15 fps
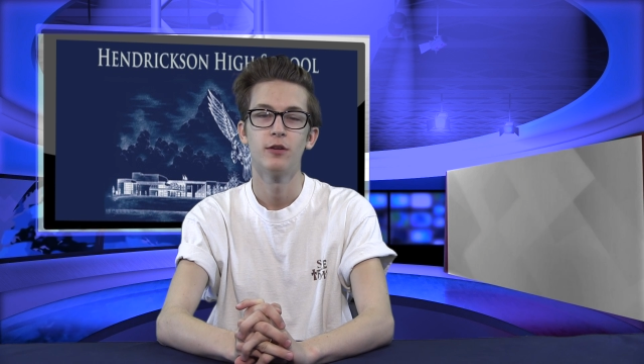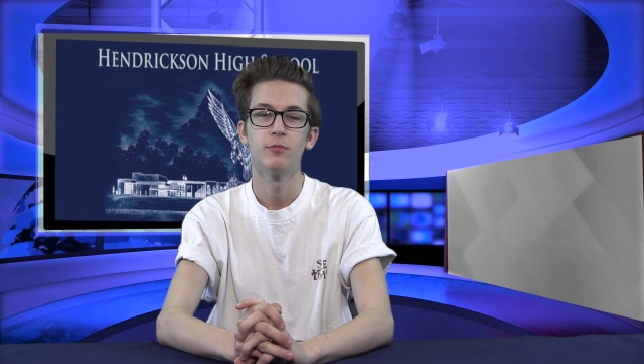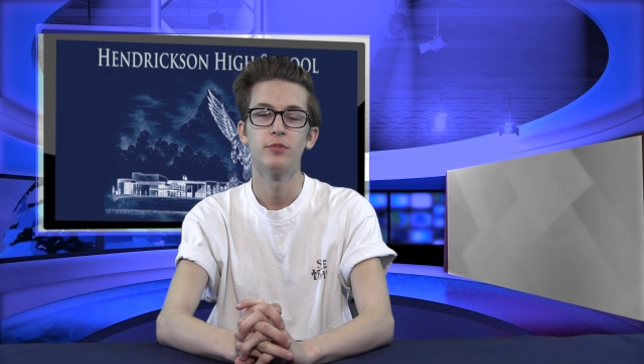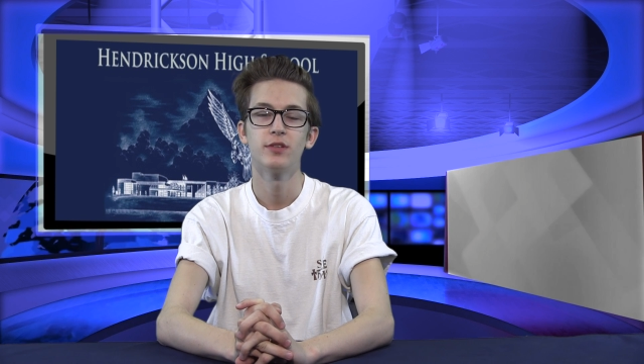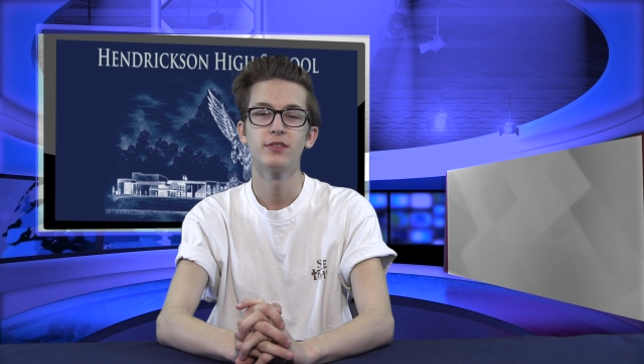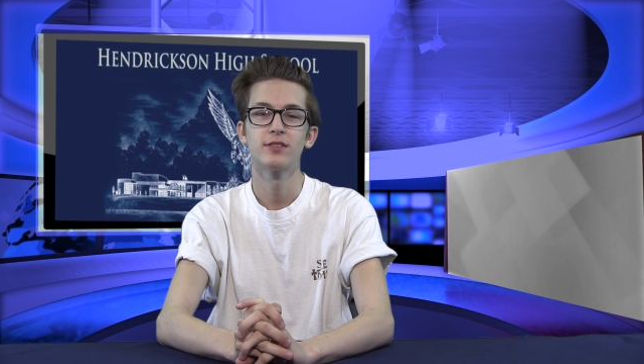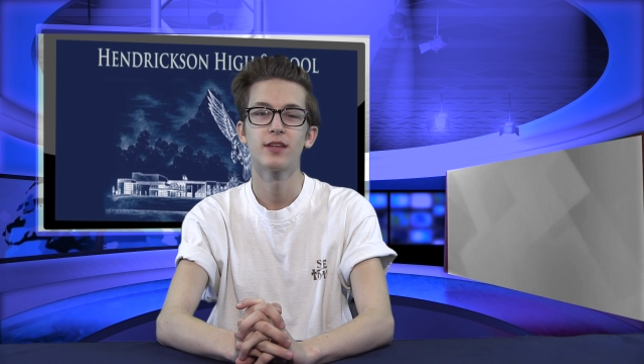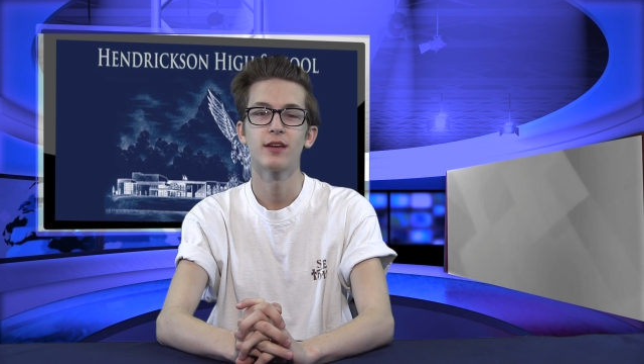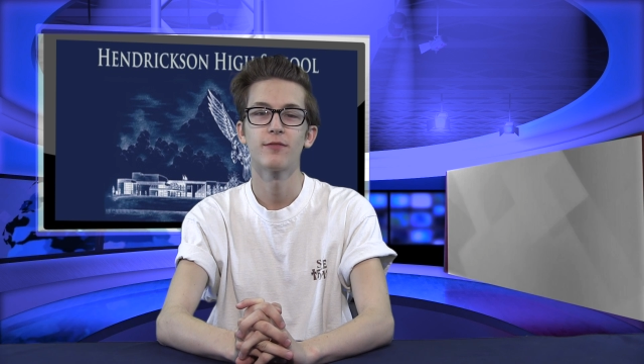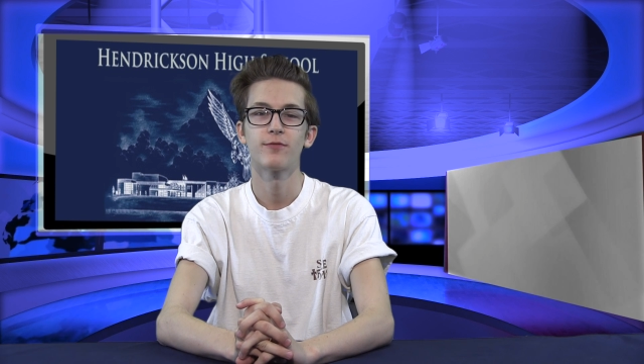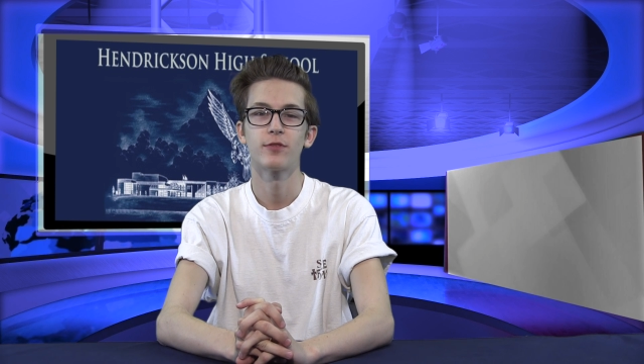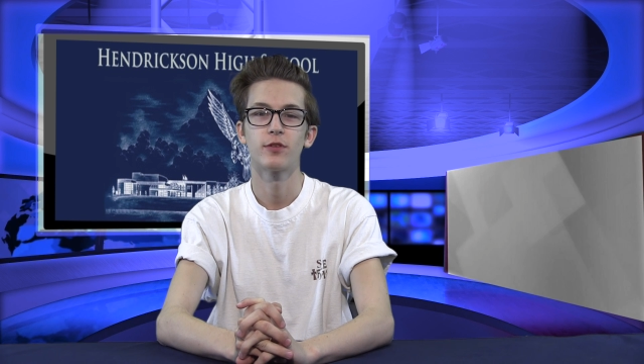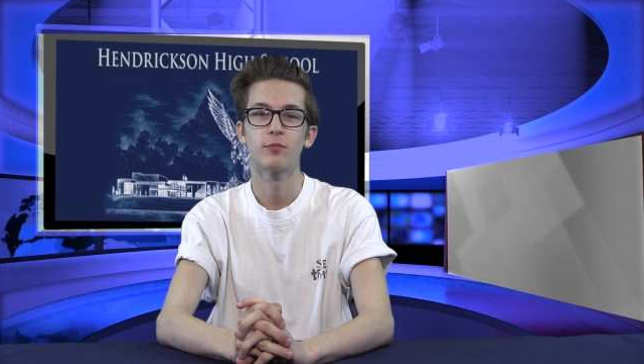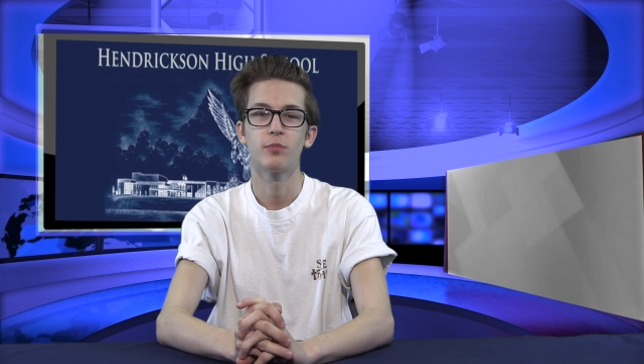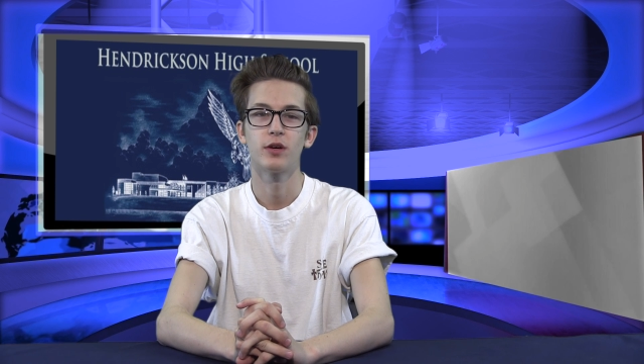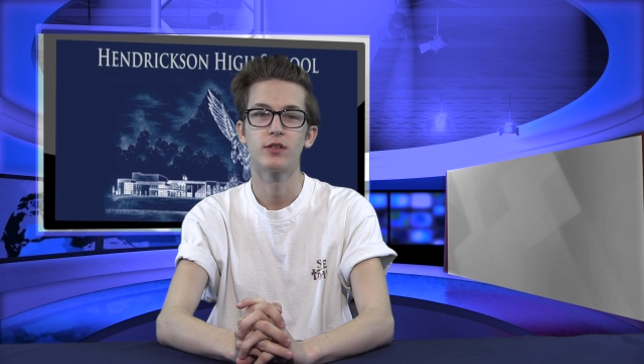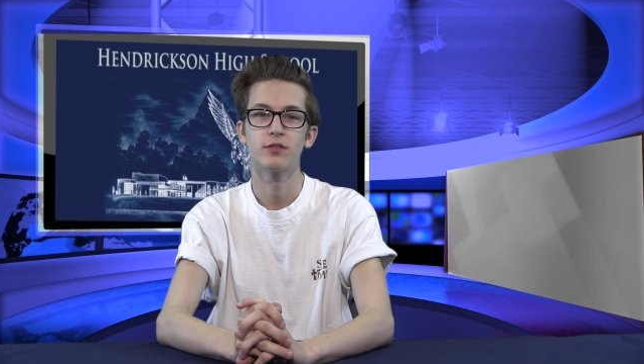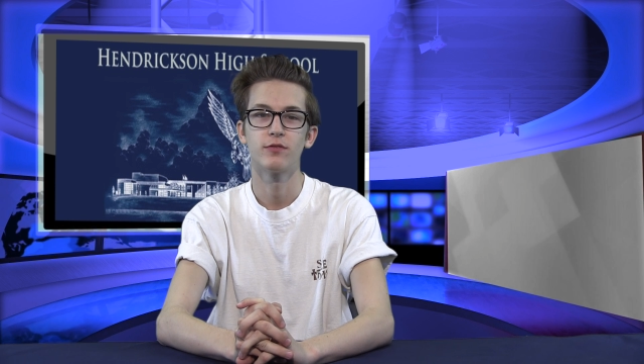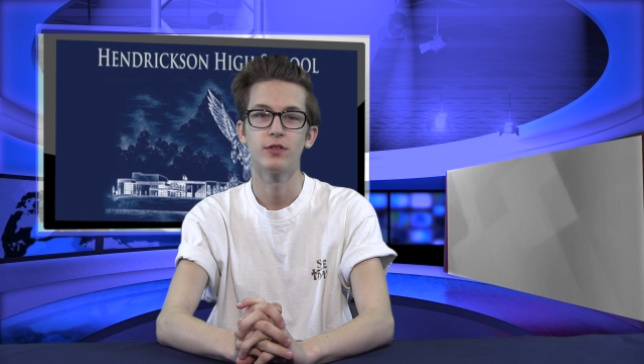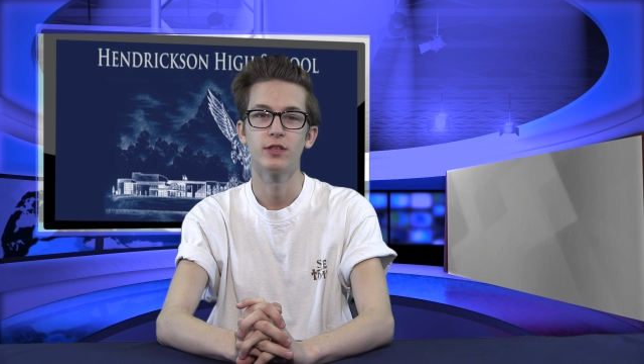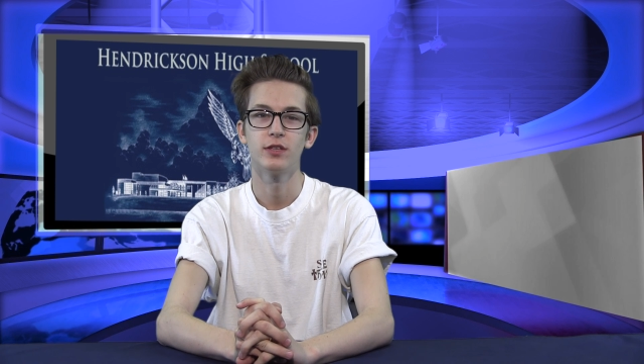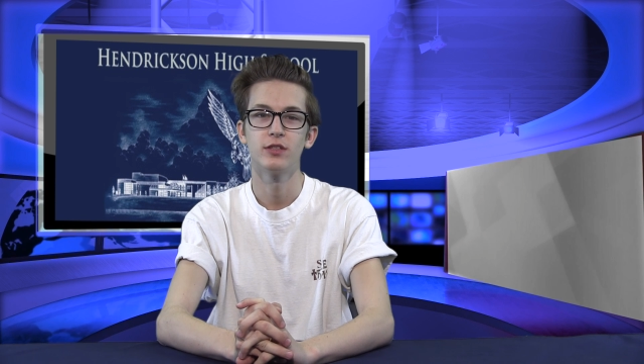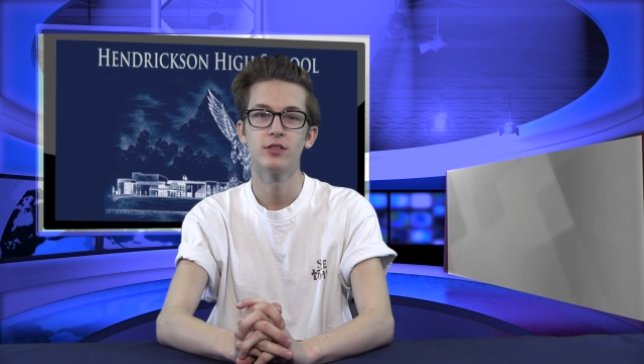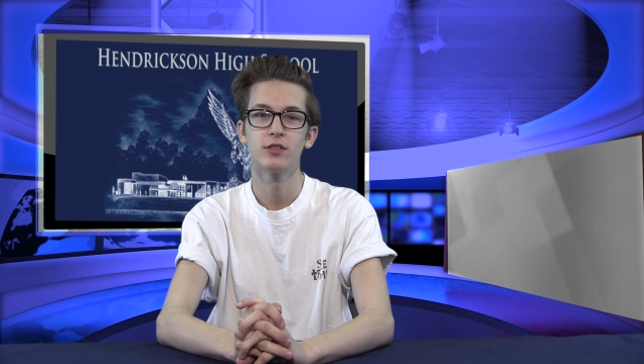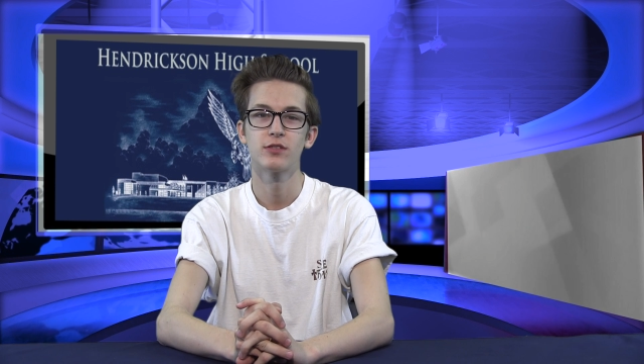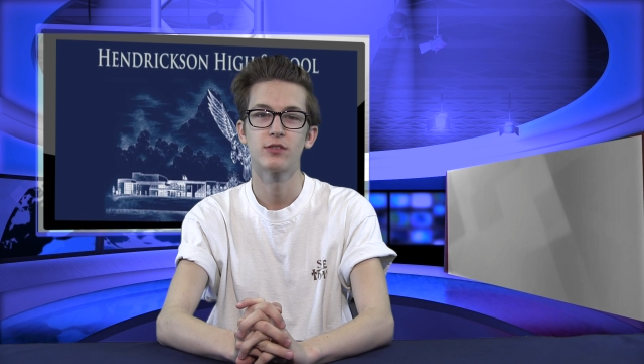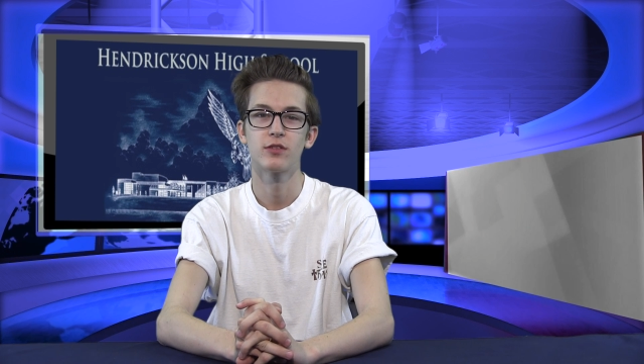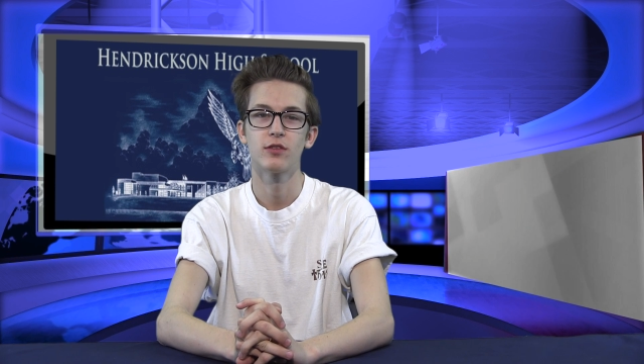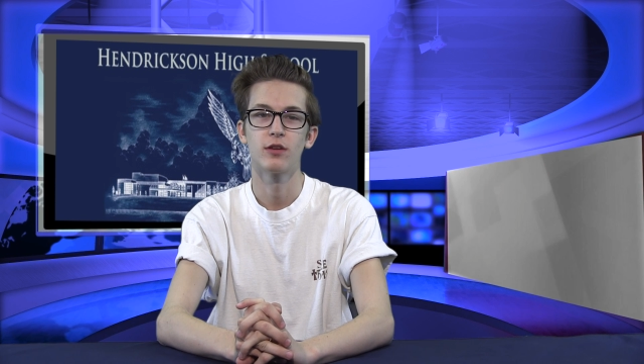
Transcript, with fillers: Please stand for the Pledge of Allegiance to